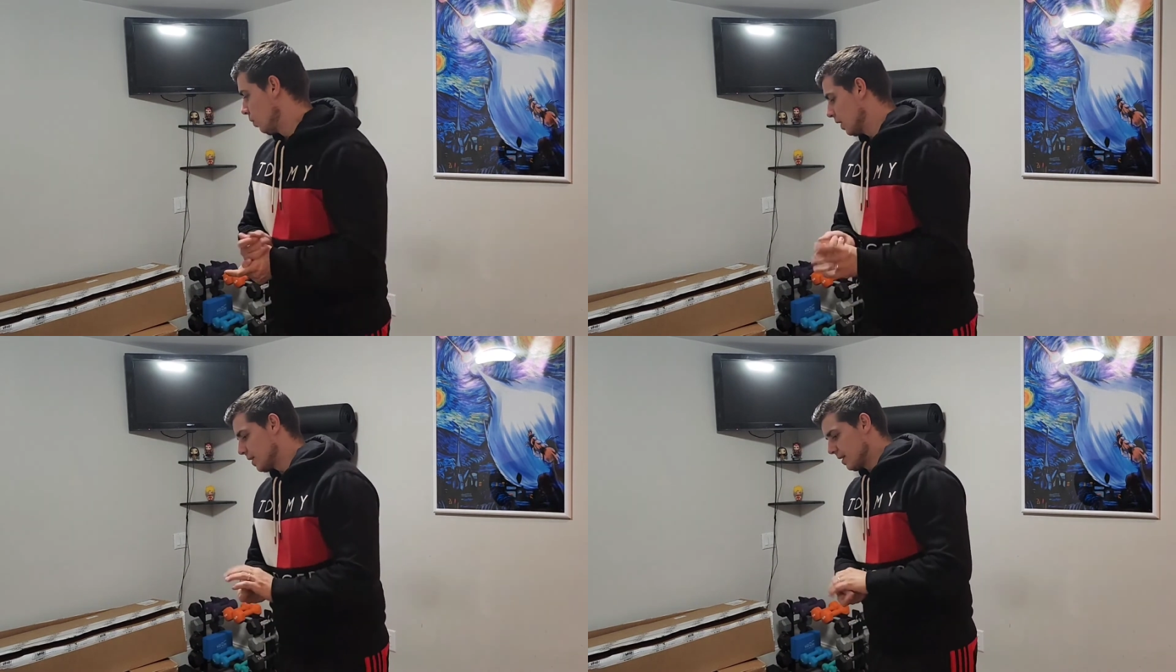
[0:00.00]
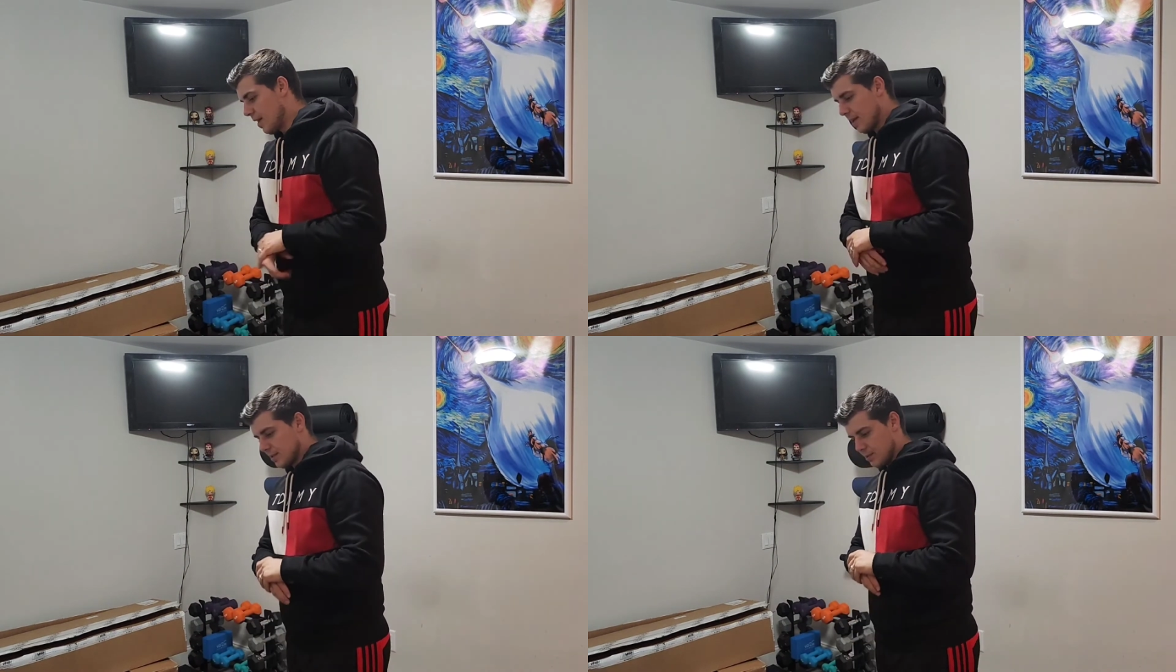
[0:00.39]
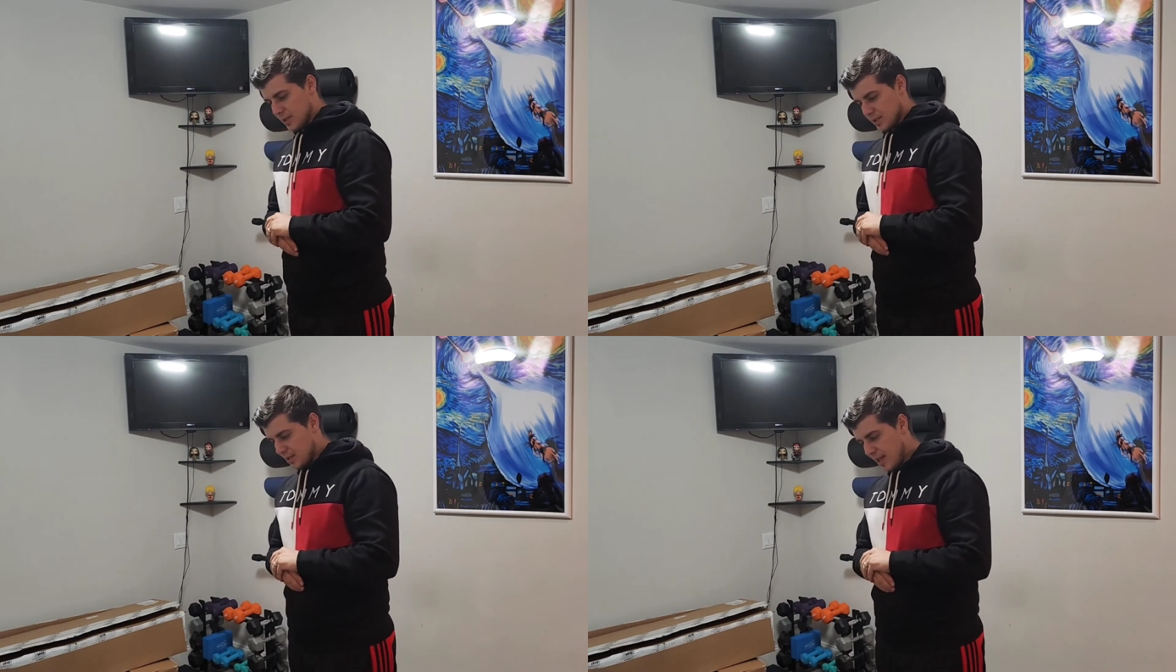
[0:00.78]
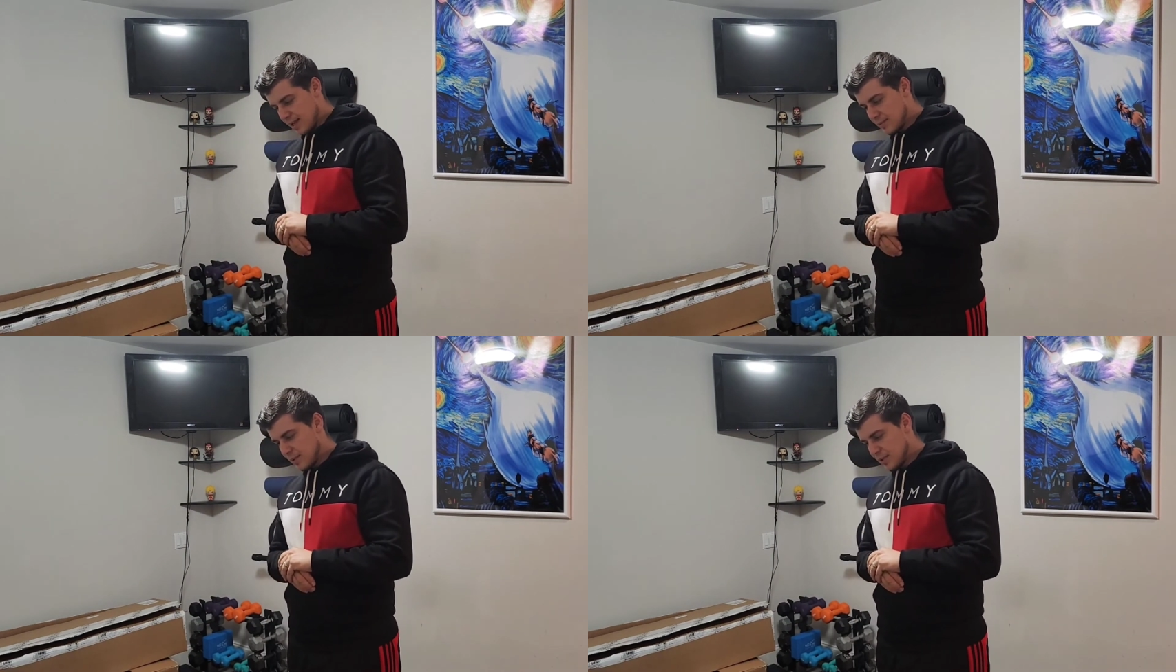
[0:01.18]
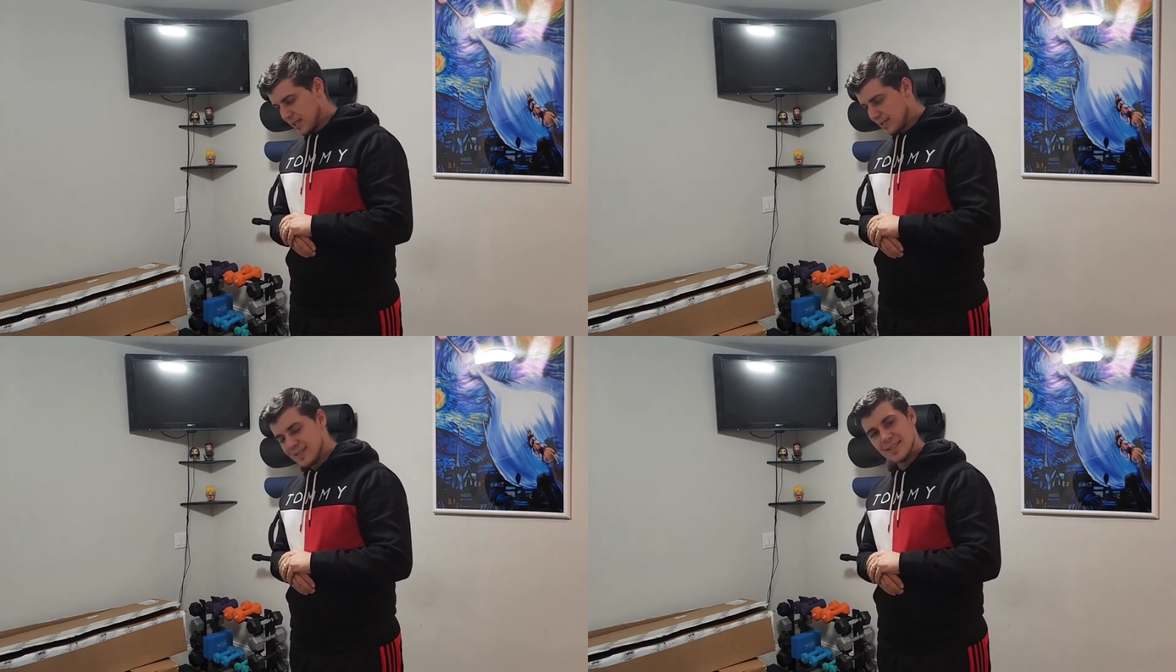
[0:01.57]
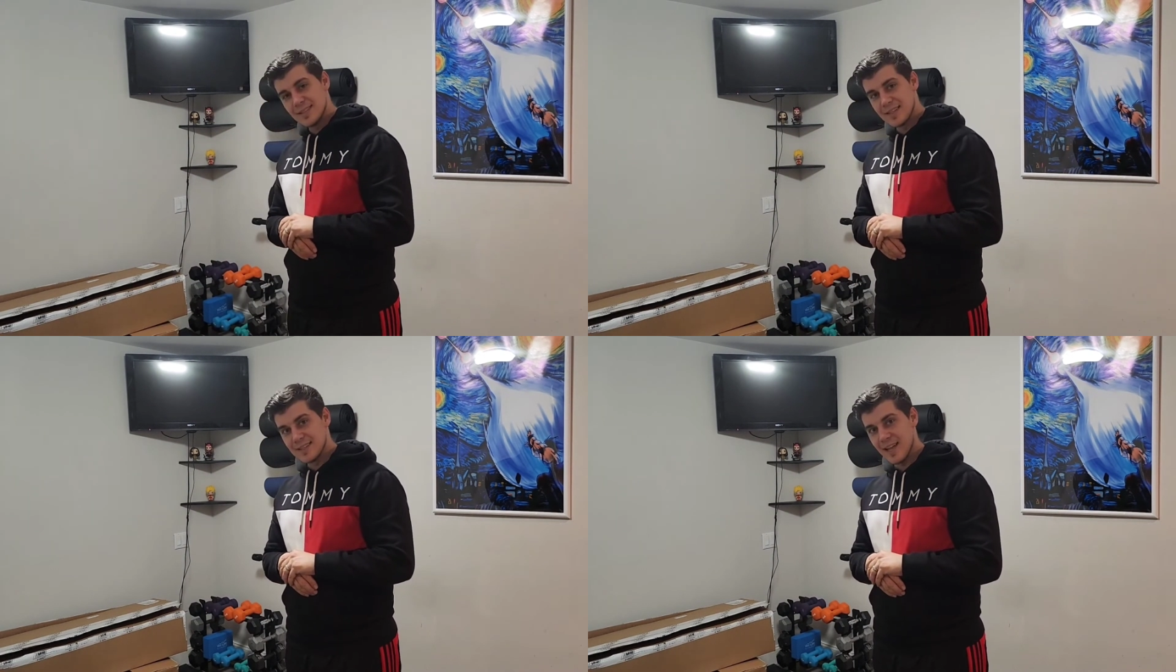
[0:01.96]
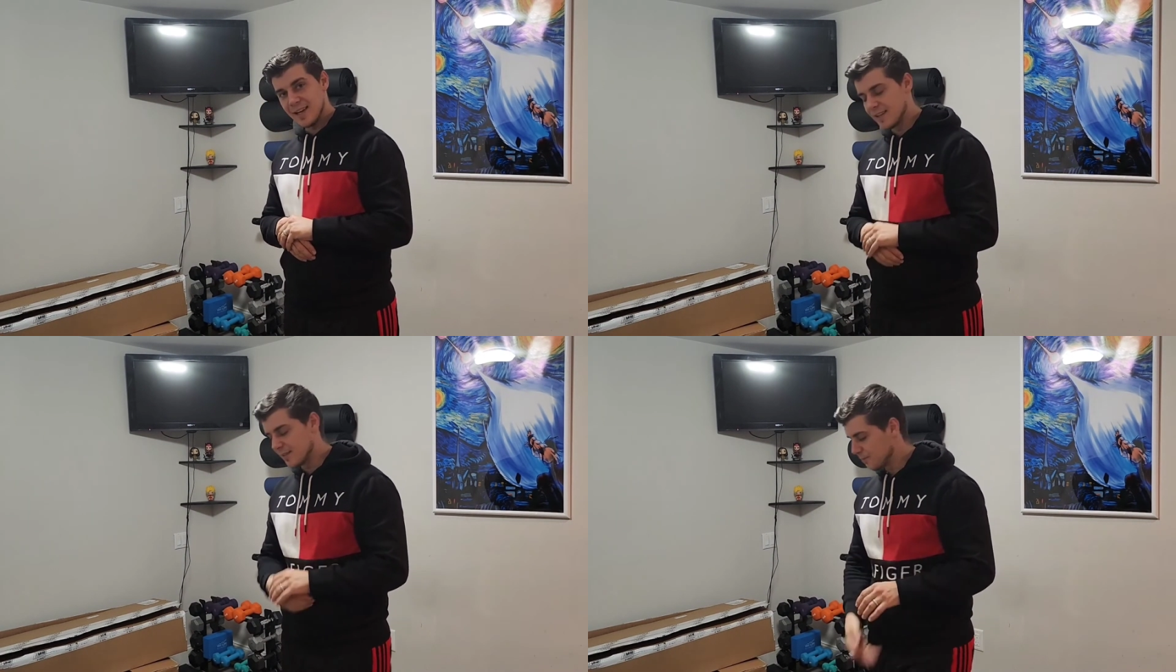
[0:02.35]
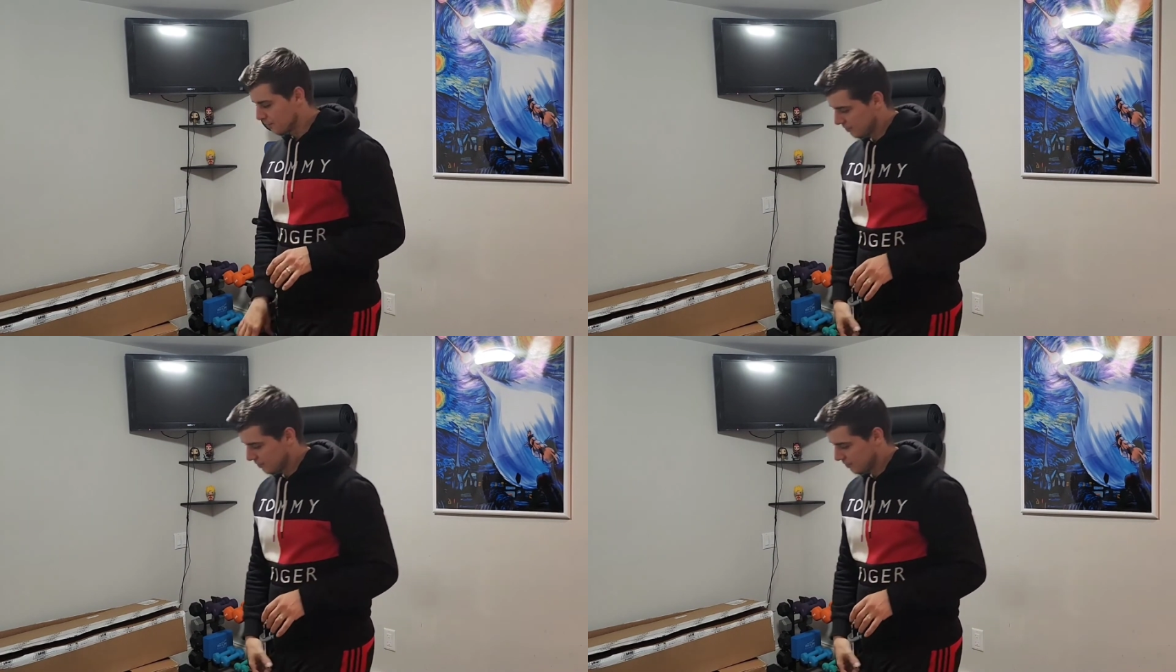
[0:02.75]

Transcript: What's next? This is exciting.